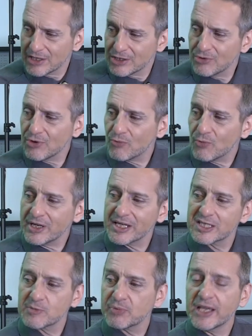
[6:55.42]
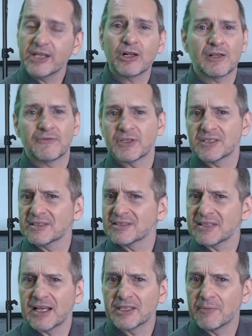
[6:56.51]
You don't want to explain all of this
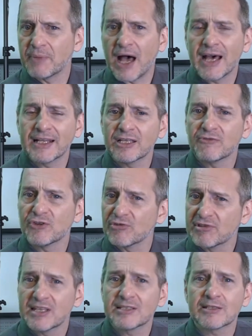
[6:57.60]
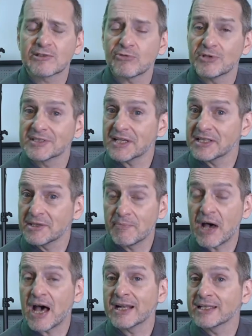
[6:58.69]
inside the body of your thesis or inside the
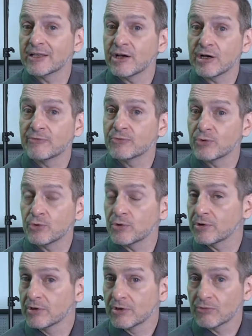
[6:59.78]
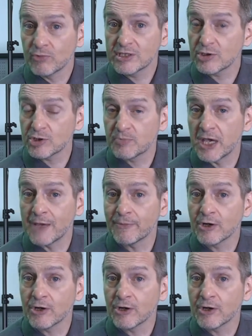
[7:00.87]
body of your research paper